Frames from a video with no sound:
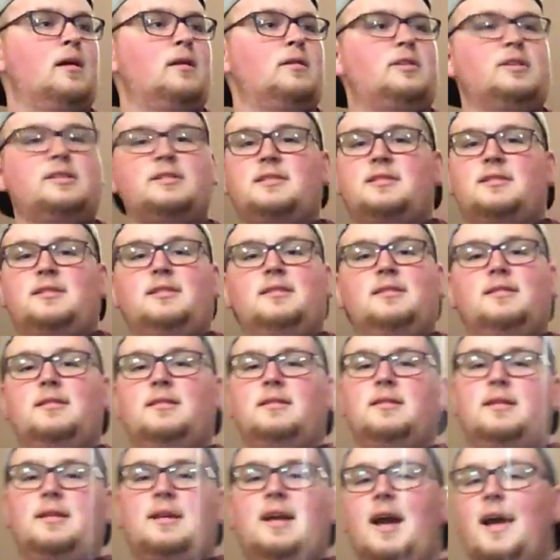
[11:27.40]
Just,
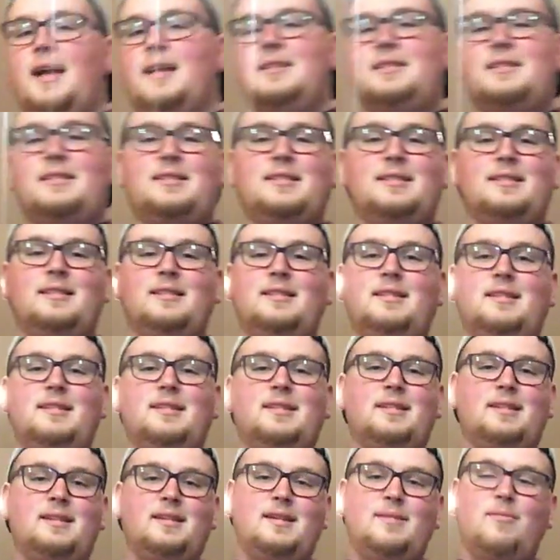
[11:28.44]
guys,
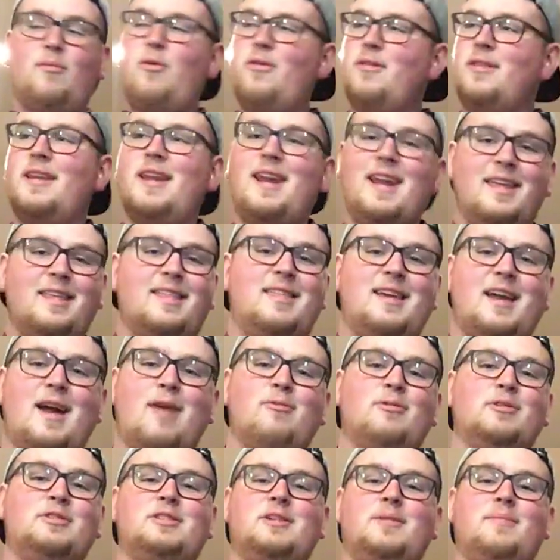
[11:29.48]
more than anything, I
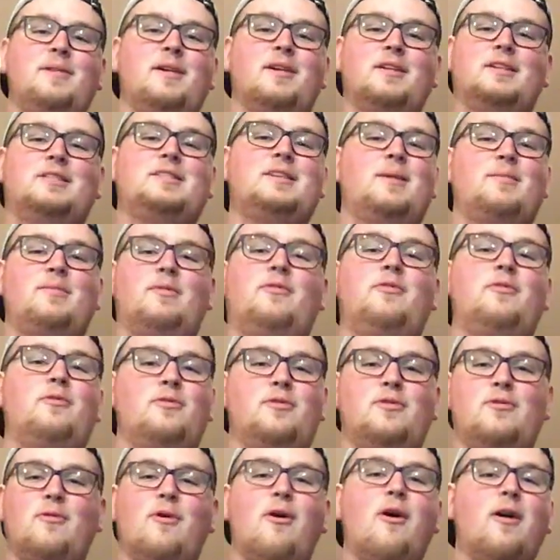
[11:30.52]
want you to be unashamed of who
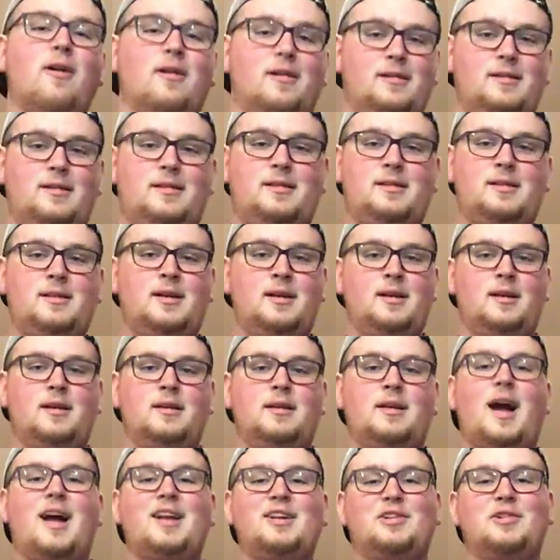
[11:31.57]
you are.
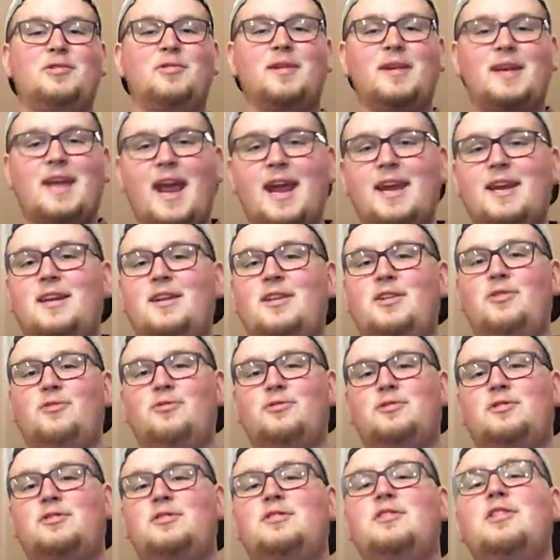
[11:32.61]
God created you
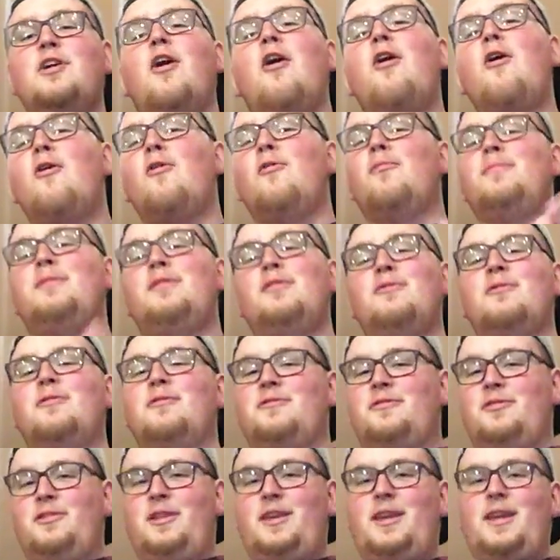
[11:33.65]
so
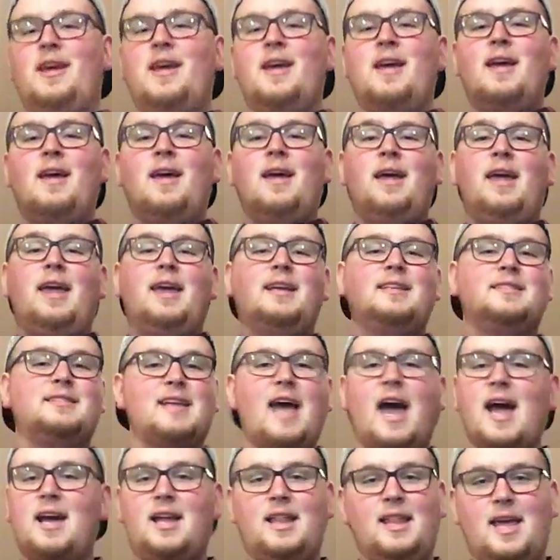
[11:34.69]
beautifully,
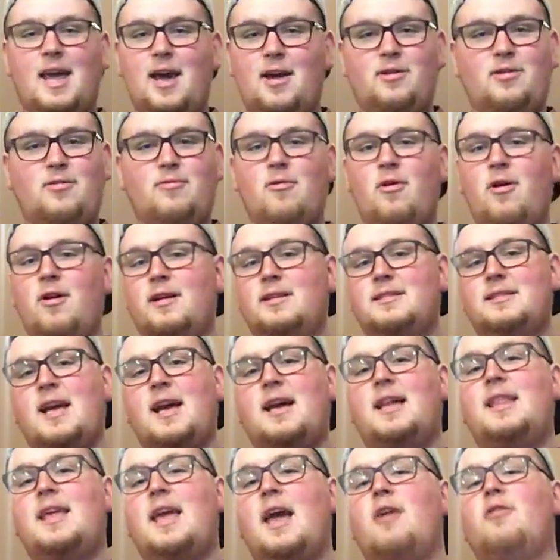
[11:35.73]
exactly how you
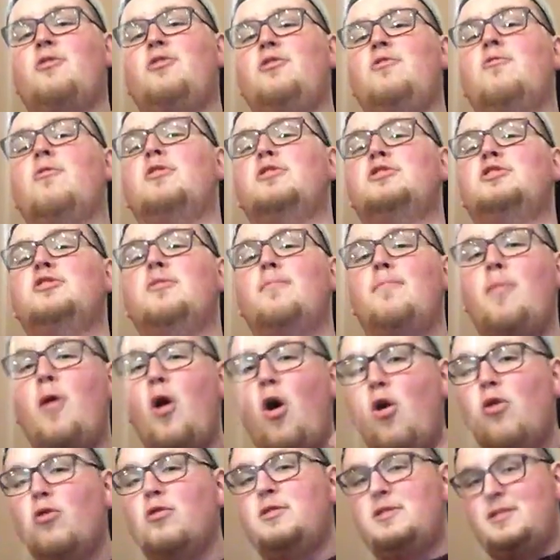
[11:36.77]
are
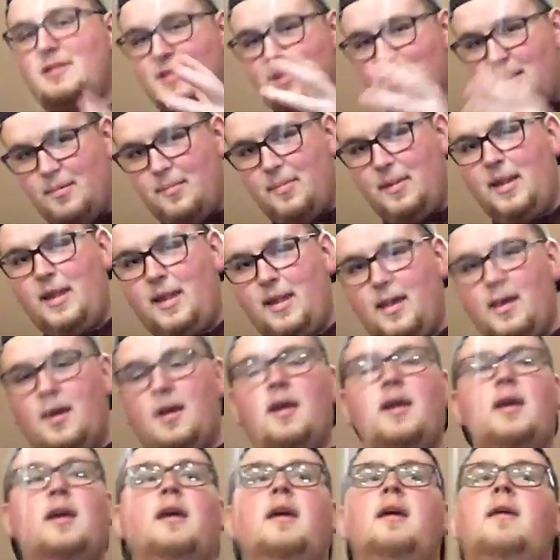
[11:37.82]
supposed to be.
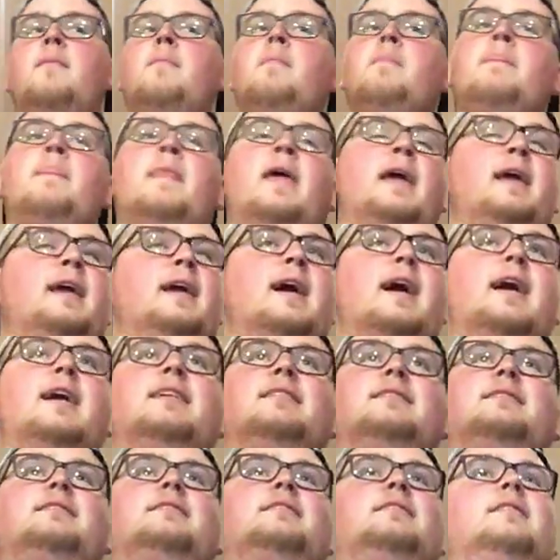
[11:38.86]
And
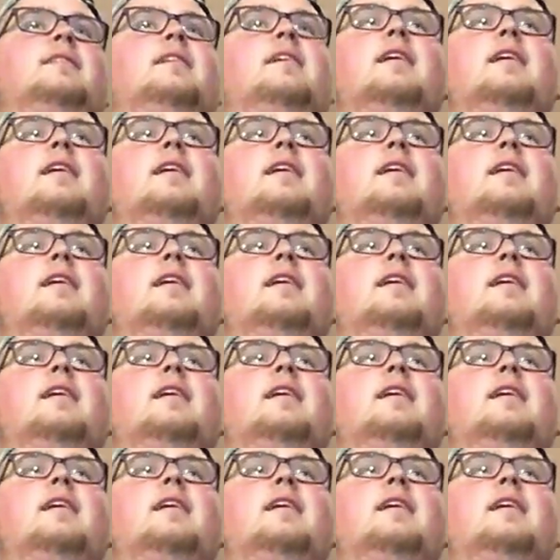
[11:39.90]
guys,